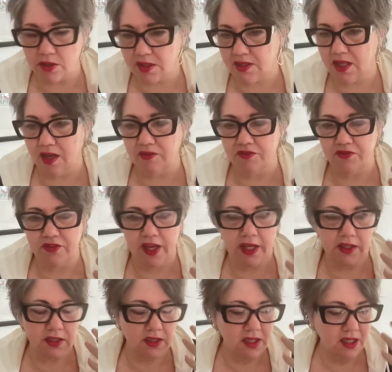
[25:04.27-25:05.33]
stuff
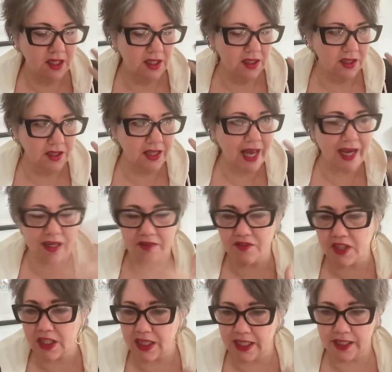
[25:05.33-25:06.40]
and lack
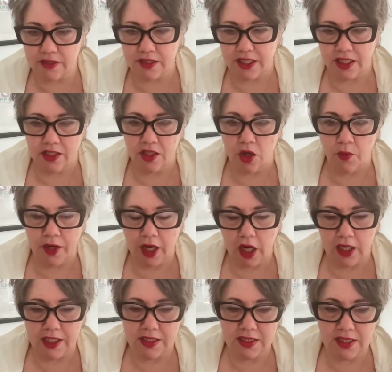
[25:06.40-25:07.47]
of clarity going
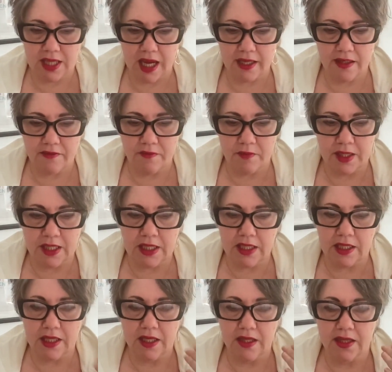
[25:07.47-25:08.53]
on inside of
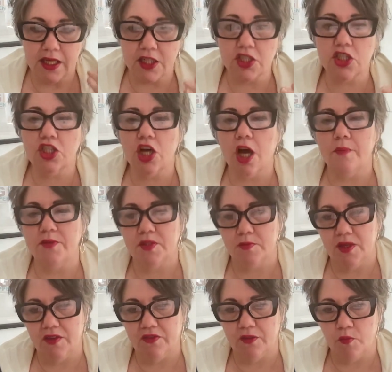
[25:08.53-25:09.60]
me that it stops
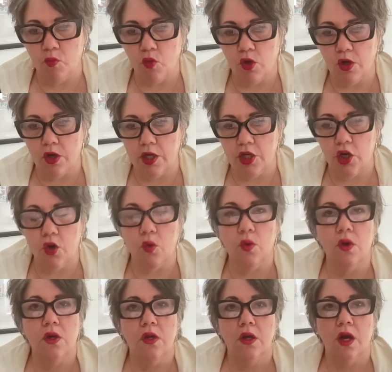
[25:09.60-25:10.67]
me from more,
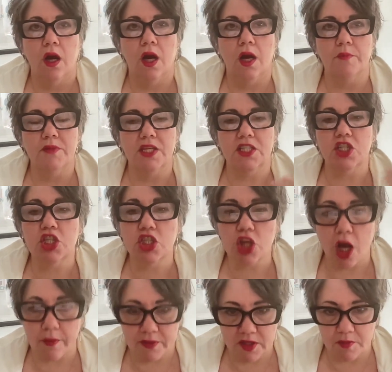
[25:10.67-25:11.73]
it
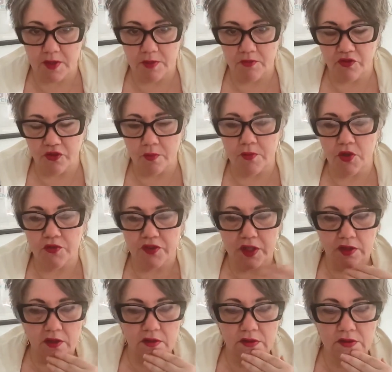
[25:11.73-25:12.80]
stops me from
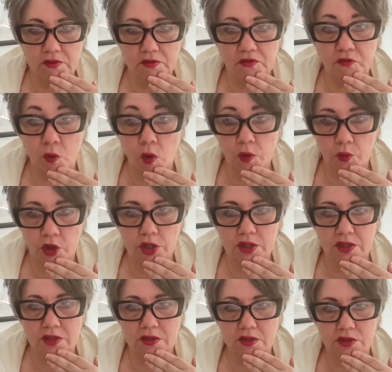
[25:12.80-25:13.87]
moving
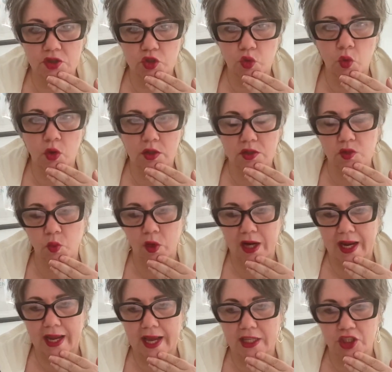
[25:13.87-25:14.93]
forward towards what
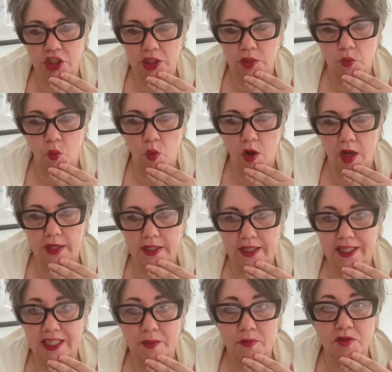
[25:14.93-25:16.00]
I actually want.
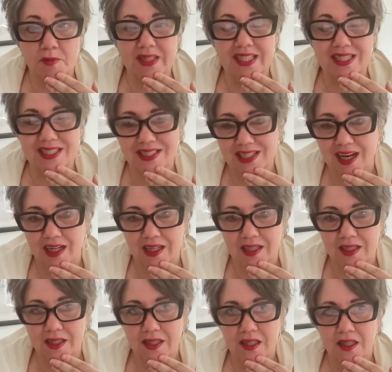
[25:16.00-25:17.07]
It keeps me stuck.
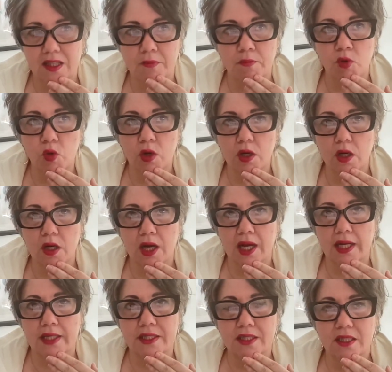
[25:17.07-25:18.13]
The more
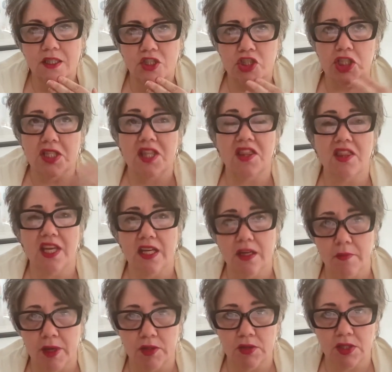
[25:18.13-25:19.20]
I just think
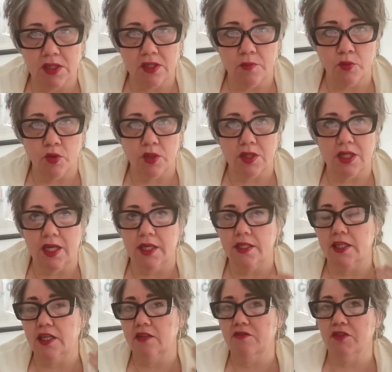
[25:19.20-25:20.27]
about the support that I
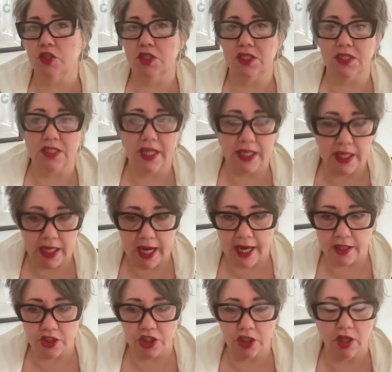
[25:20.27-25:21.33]
need versus taking
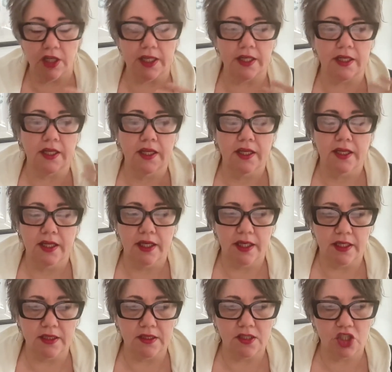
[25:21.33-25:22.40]
action on it,
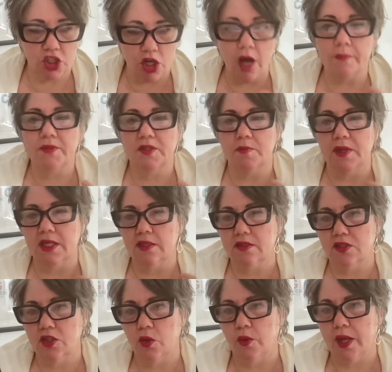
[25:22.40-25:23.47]
it stops me.
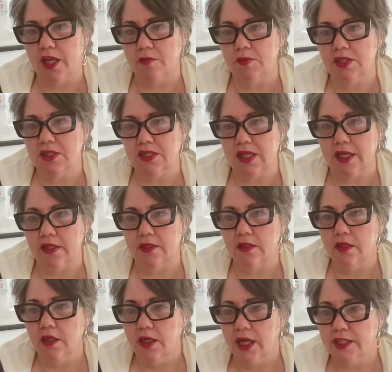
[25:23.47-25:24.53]
So Amy's saying,
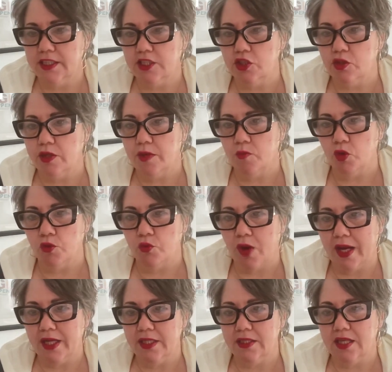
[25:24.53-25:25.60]
I need to create more
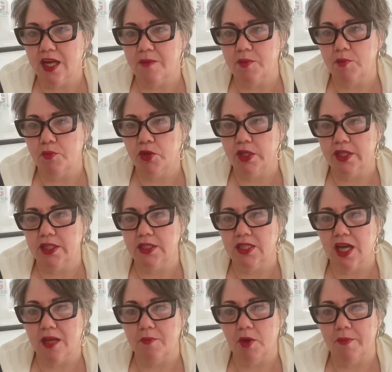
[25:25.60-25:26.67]
writing time and putting the
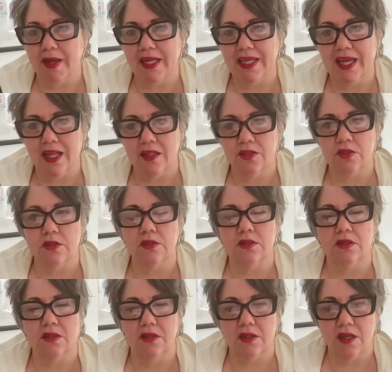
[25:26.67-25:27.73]
time on my calendar.
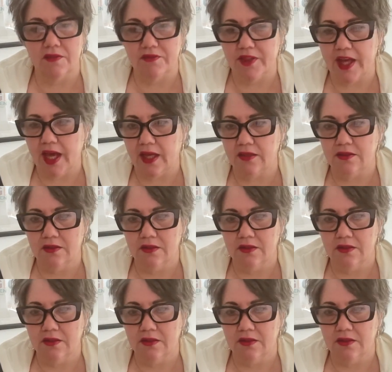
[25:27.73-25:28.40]
Love that.